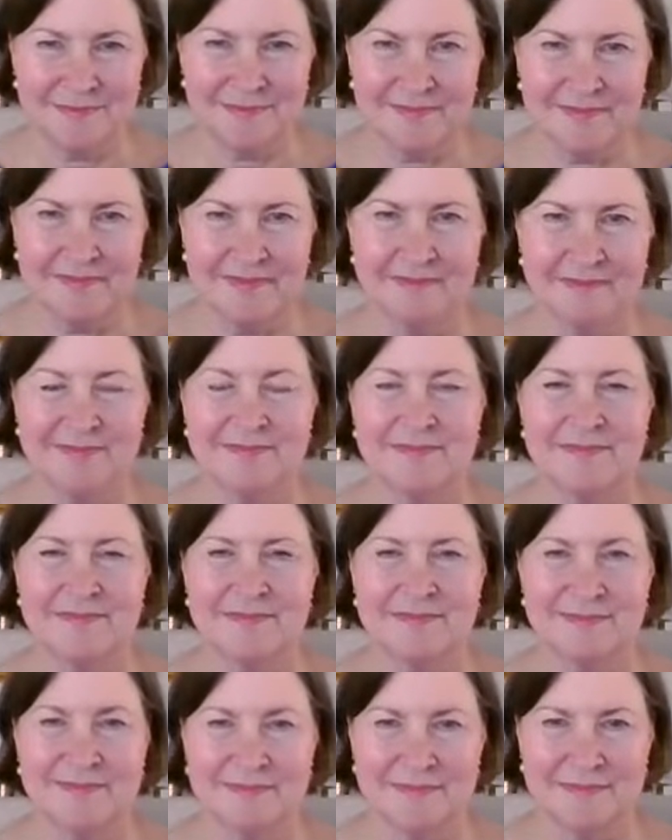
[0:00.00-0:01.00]

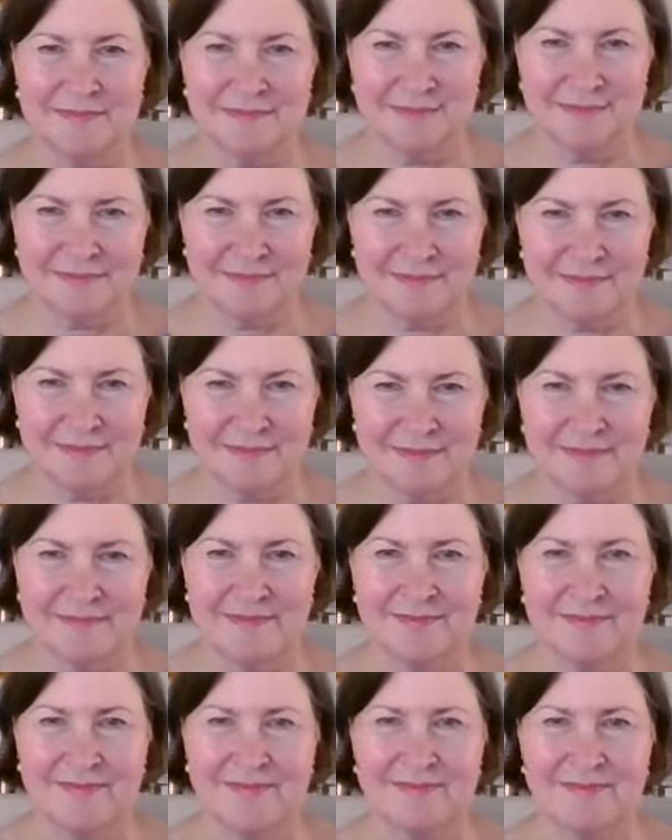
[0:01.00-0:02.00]

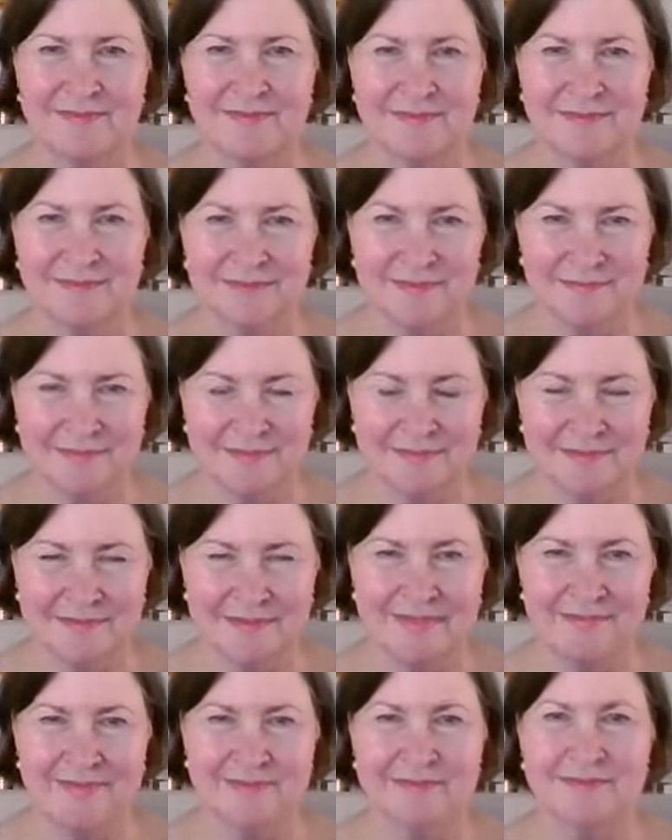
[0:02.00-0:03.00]

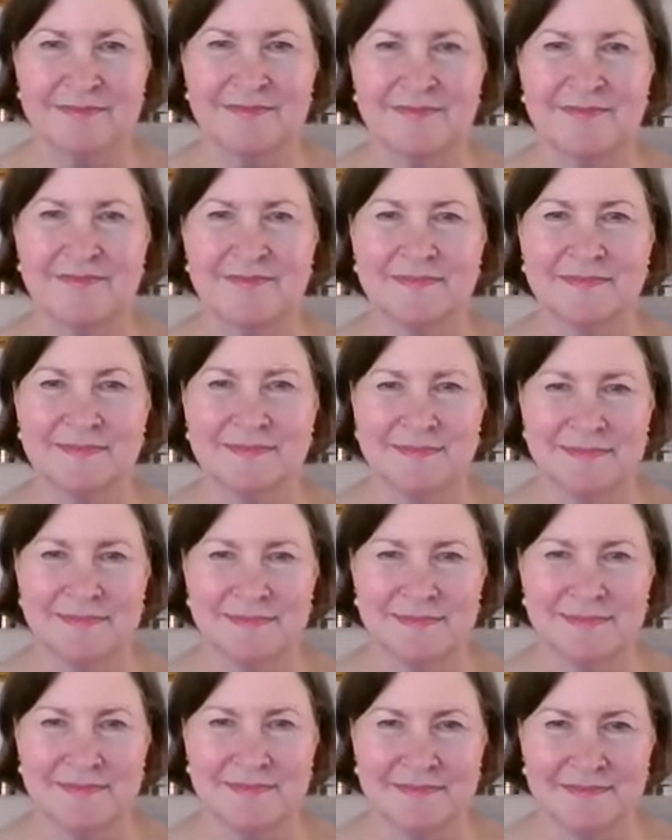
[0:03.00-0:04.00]

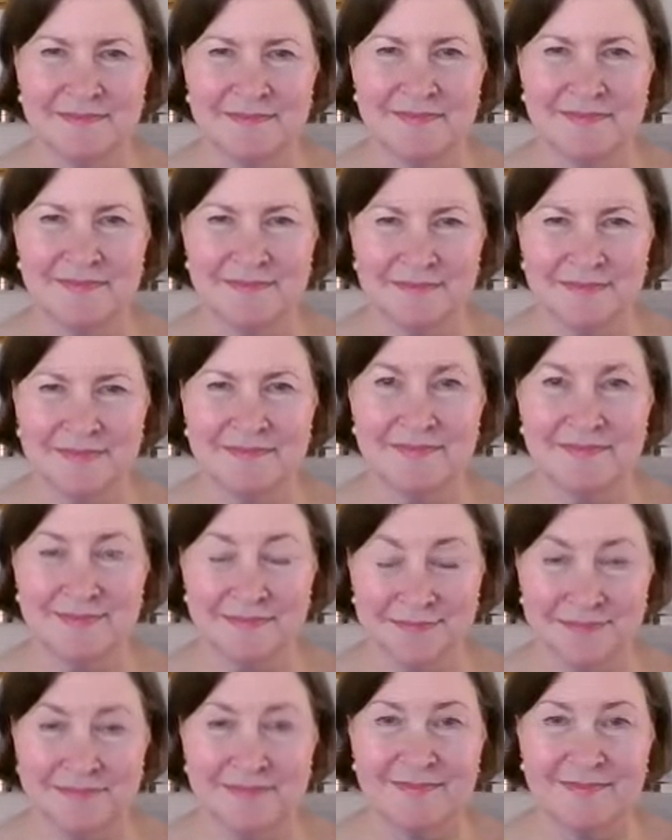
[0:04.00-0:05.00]

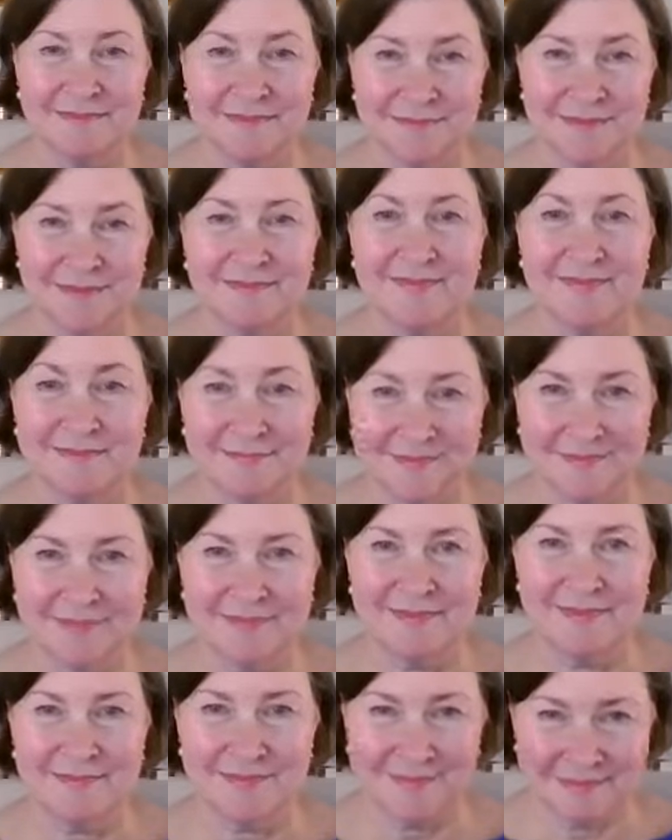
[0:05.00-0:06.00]

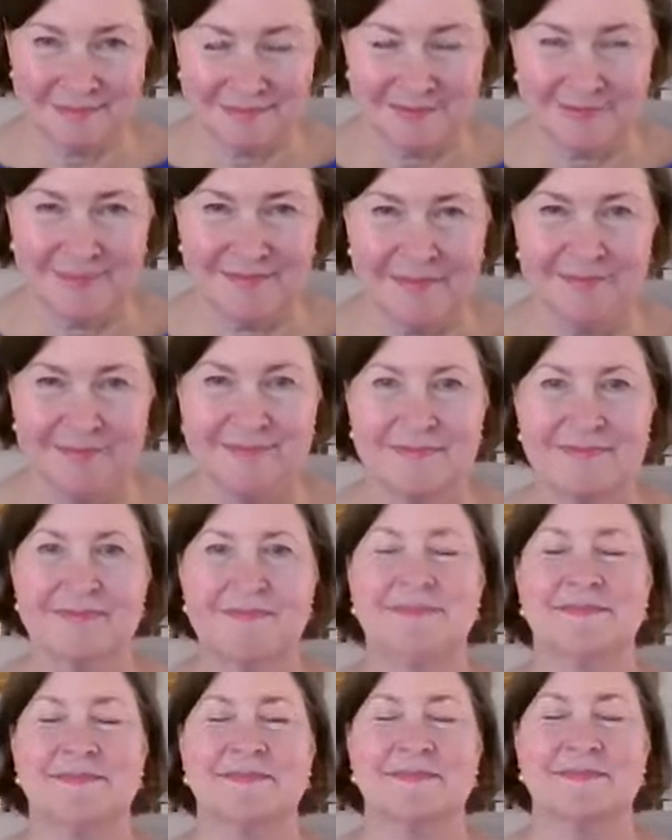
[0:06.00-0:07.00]

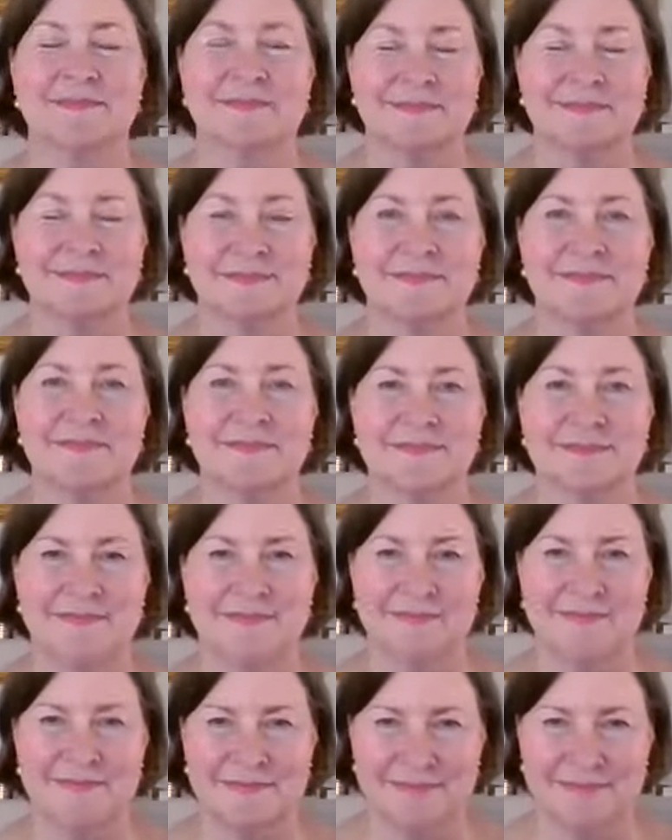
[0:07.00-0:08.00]
(not speaking)